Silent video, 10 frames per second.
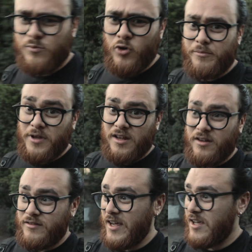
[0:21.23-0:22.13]
is more
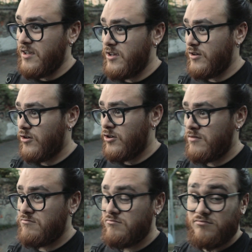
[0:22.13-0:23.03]
me taking you on
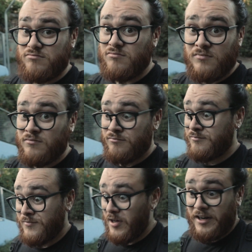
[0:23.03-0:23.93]

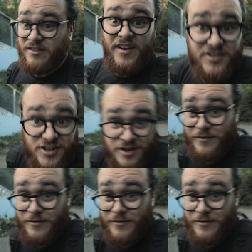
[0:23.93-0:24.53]
an adventure,